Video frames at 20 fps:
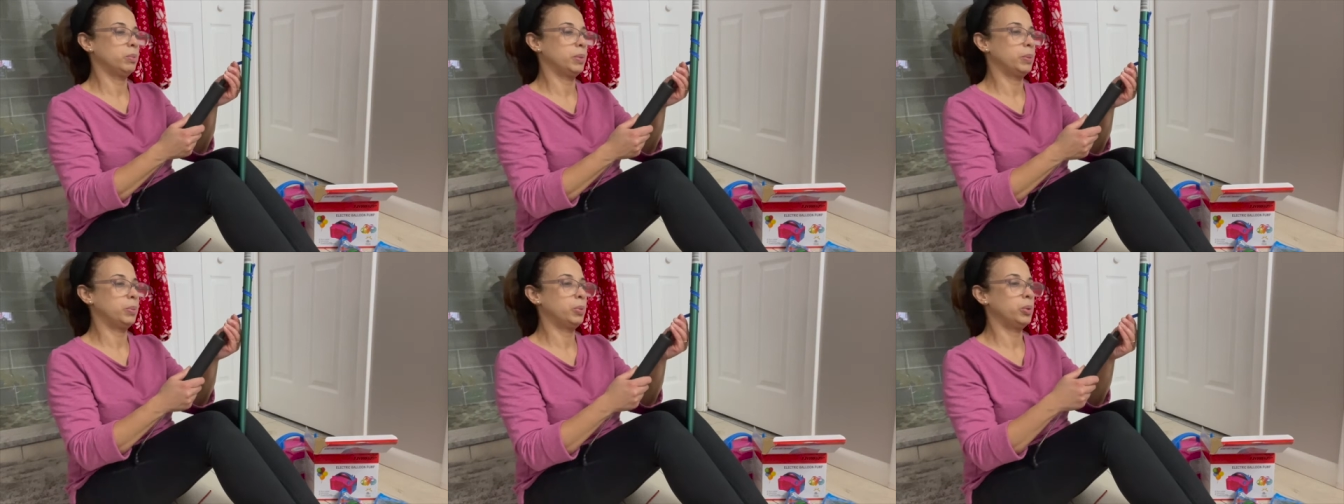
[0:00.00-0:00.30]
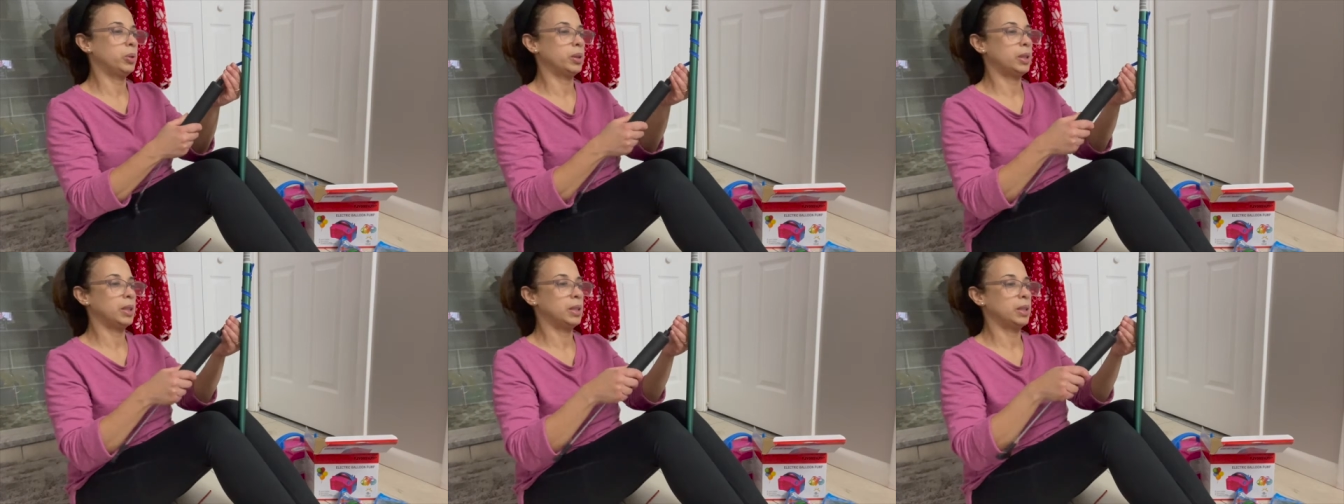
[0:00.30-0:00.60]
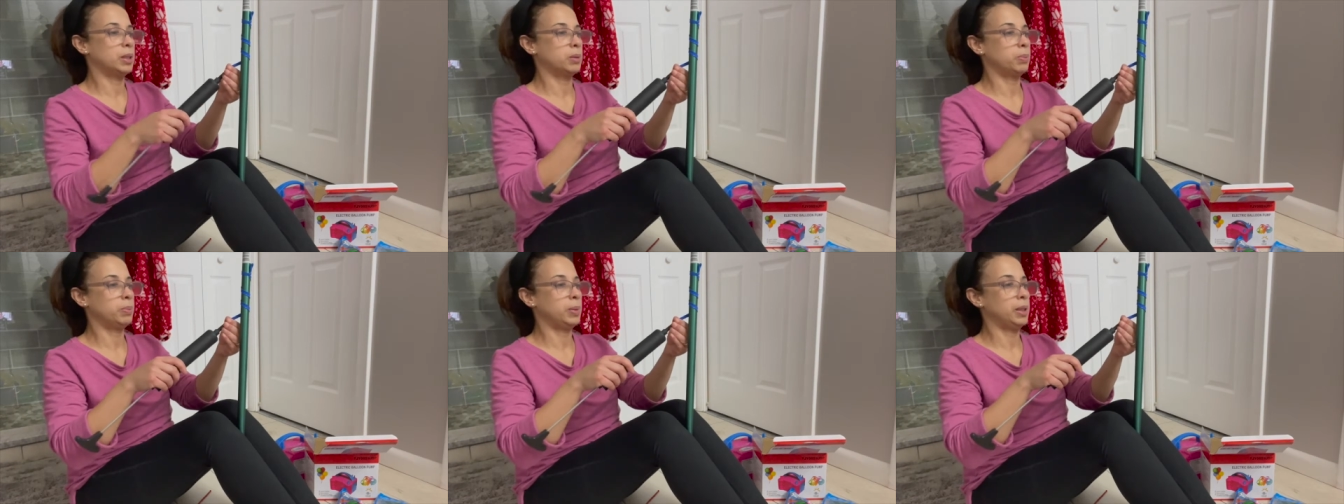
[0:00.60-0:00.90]
boy thing
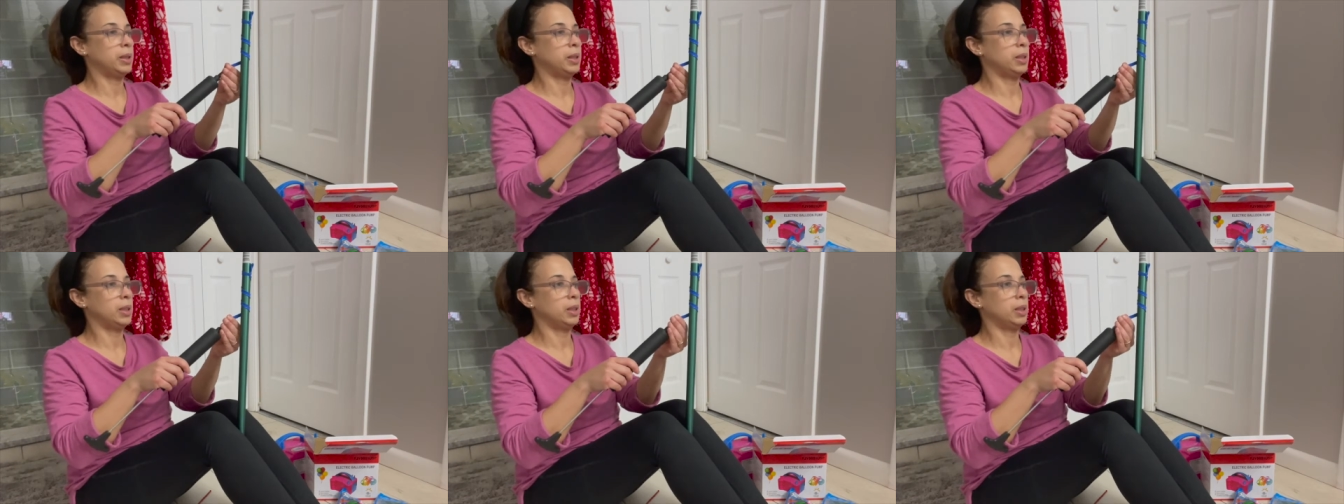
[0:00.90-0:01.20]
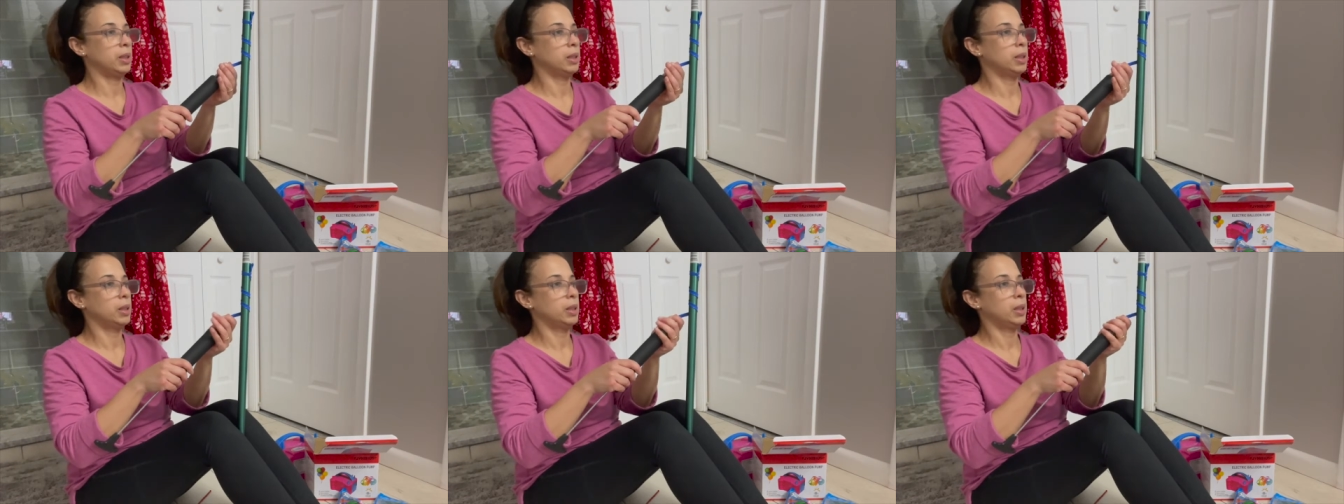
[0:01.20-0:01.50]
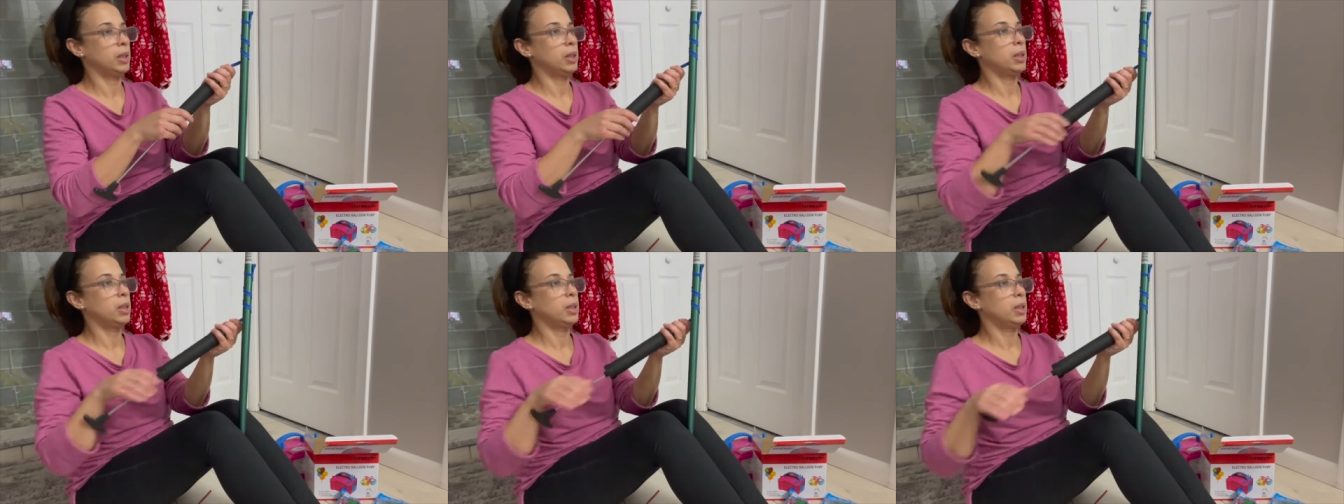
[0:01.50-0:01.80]
is bending.
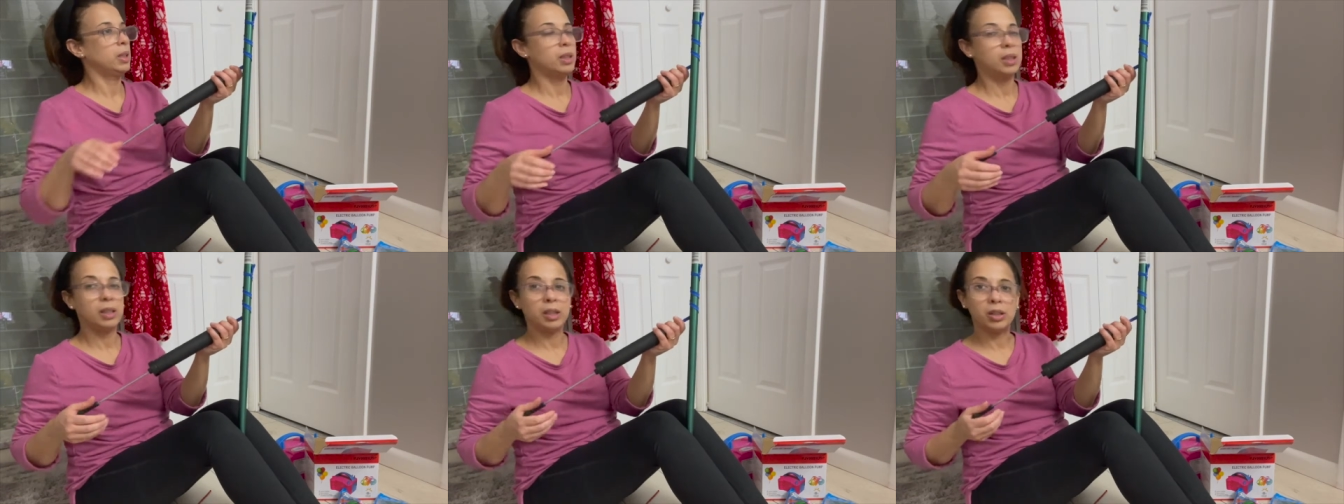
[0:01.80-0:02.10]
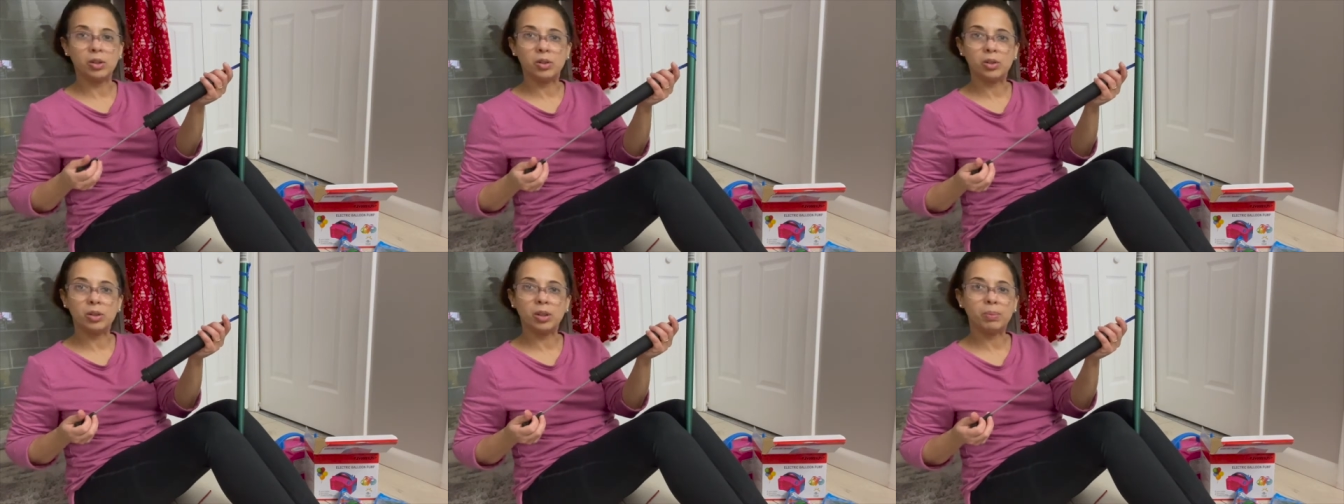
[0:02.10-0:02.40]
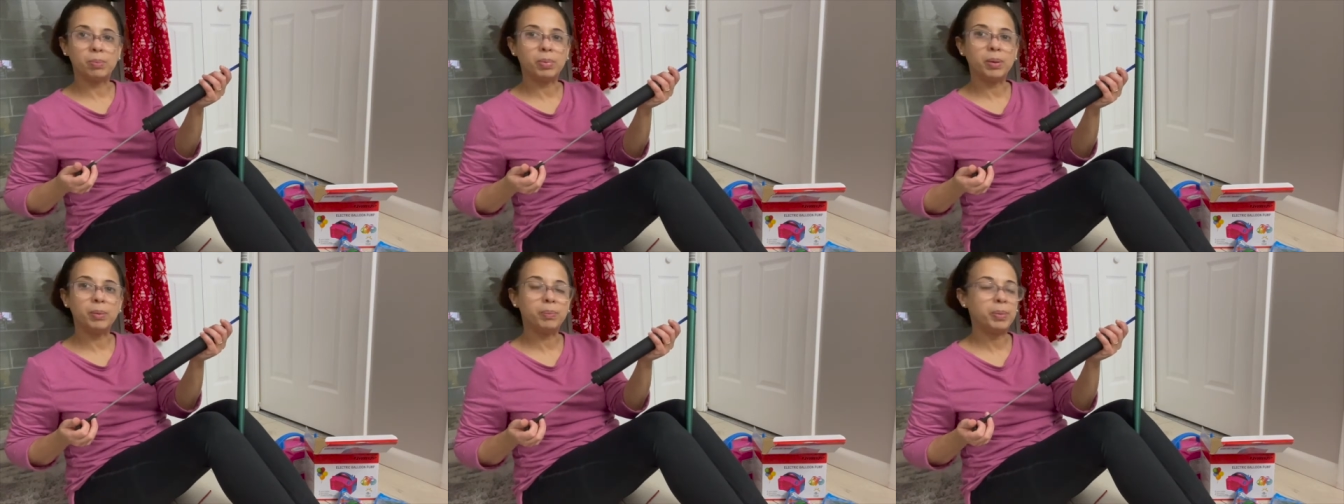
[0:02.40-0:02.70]
Then you
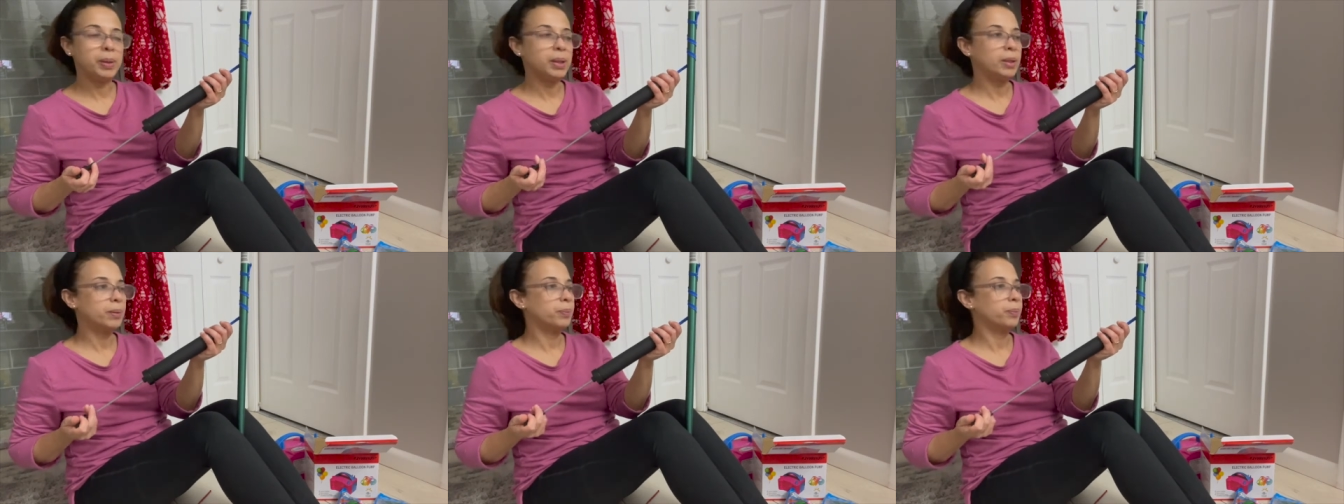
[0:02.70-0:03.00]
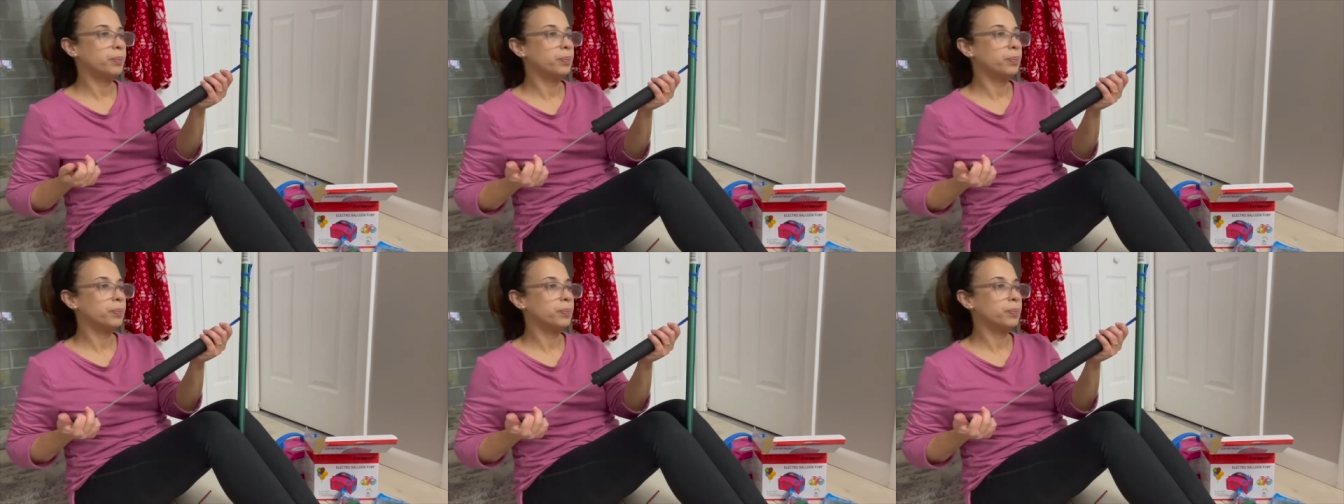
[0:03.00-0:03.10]
start pumping.